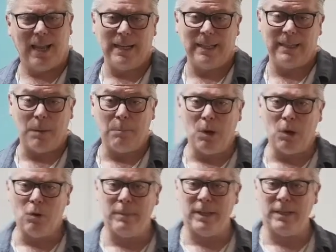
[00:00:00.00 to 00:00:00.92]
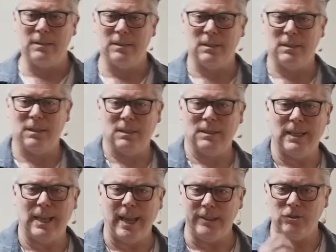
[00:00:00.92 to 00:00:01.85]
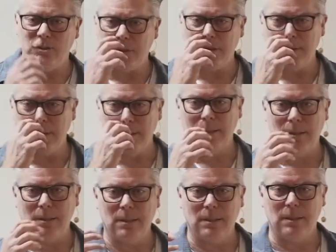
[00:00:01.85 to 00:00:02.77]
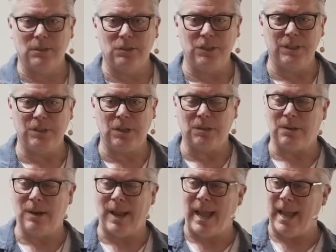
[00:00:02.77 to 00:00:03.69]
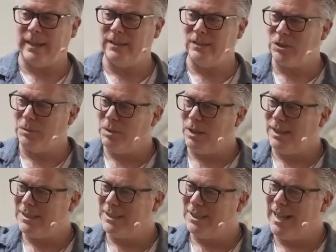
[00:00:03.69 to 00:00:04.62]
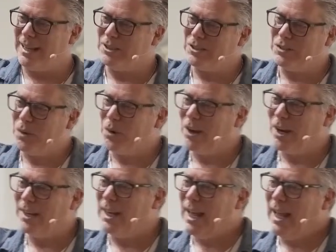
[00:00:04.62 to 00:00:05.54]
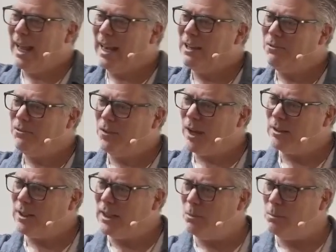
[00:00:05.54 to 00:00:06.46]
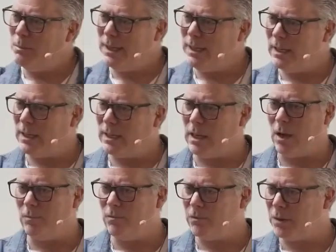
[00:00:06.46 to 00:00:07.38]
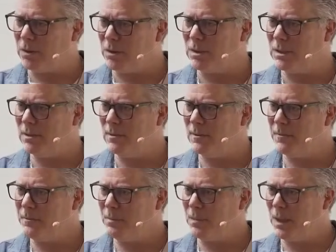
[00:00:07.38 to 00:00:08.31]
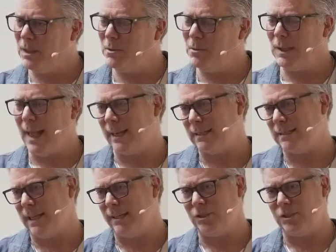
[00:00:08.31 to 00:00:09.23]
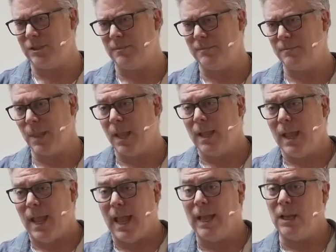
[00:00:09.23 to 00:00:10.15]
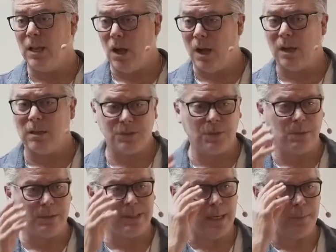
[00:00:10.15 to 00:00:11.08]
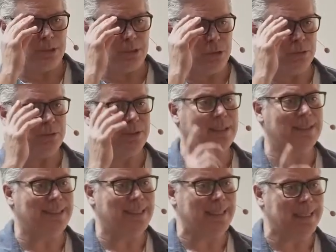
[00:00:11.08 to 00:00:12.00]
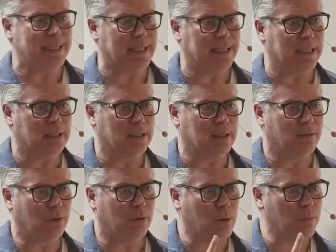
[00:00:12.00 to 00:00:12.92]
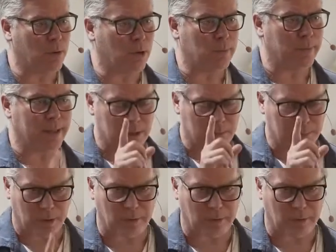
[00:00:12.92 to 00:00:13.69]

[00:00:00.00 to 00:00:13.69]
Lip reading: And at that moment, the angel, she took her hand and she placed it on his forehead, and he felt the immediate comfort and the relaxation. And he also was able to see for a moment the